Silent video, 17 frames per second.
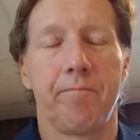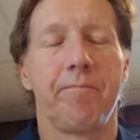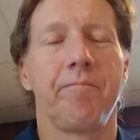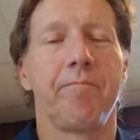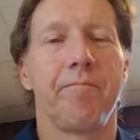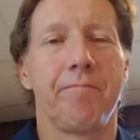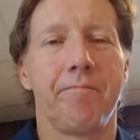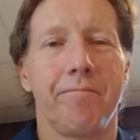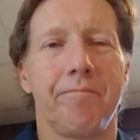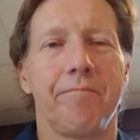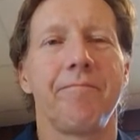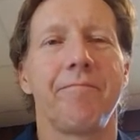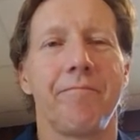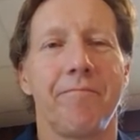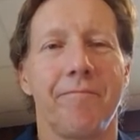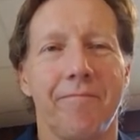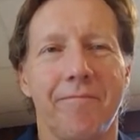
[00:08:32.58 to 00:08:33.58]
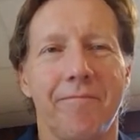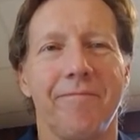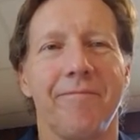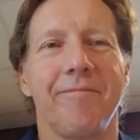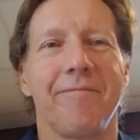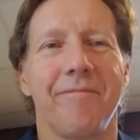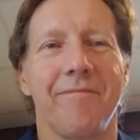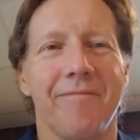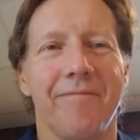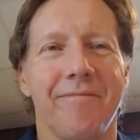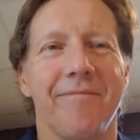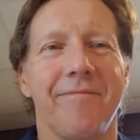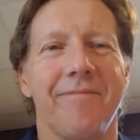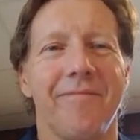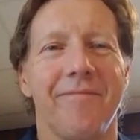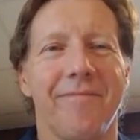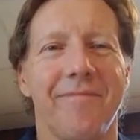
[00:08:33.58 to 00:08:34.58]

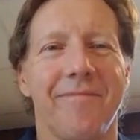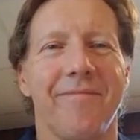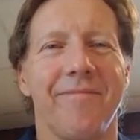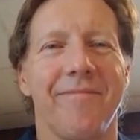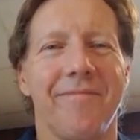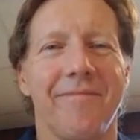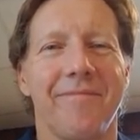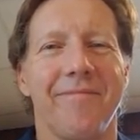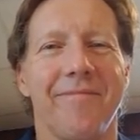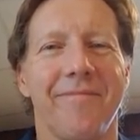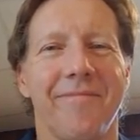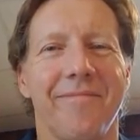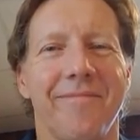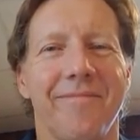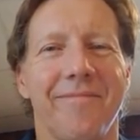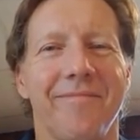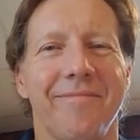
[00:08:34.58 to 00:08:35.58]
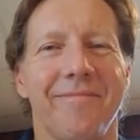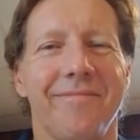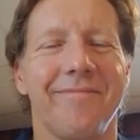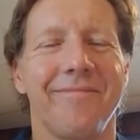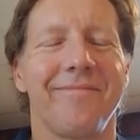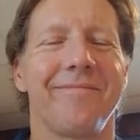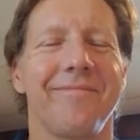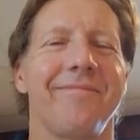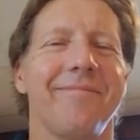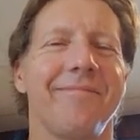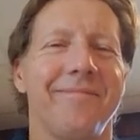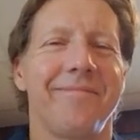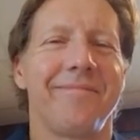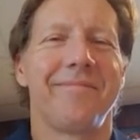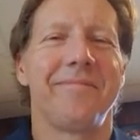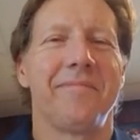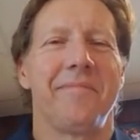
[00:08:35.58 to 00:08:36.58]

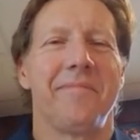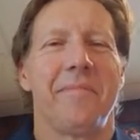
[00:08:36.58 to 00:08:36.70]
This person isn't speaking.